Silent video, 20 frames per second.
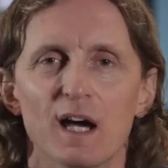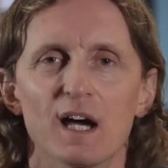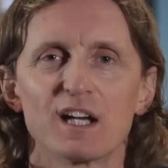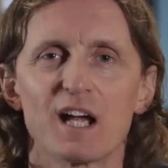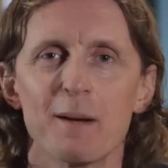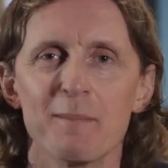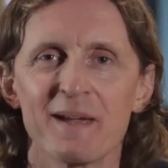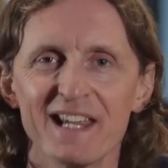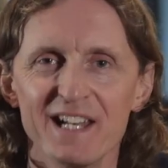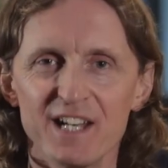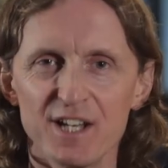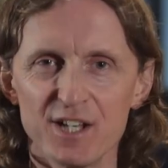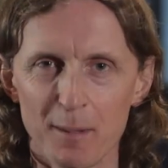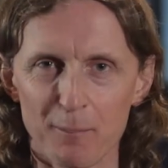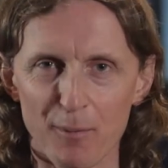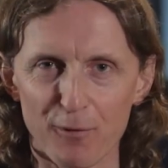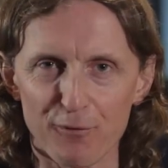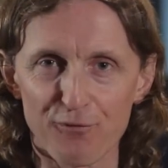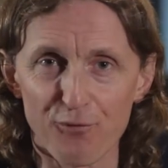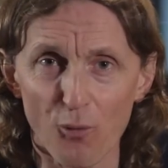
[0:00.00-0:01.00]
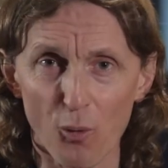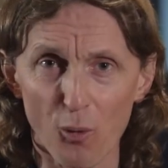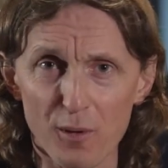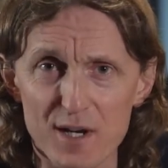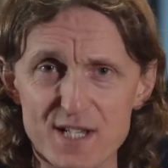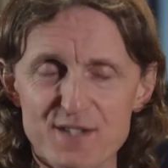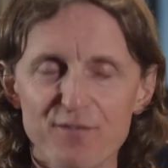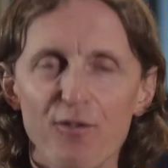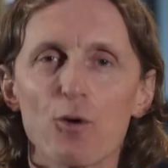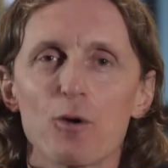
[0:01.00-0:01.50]
Coming in at number 4,
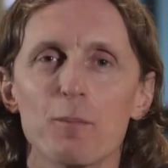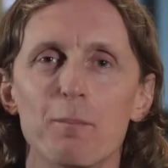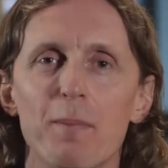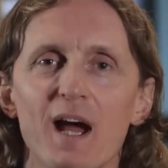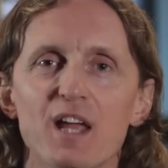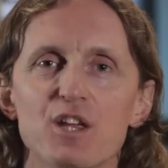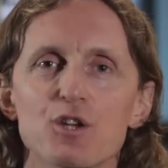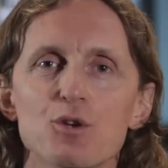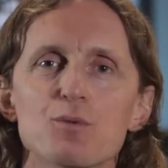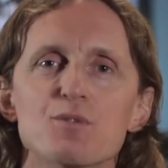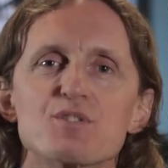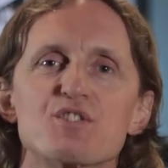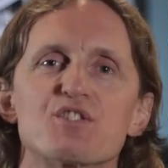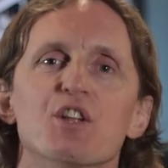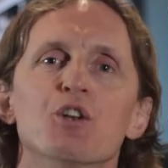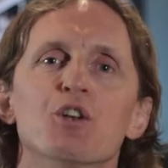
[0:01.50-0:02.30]
as voted by you, is the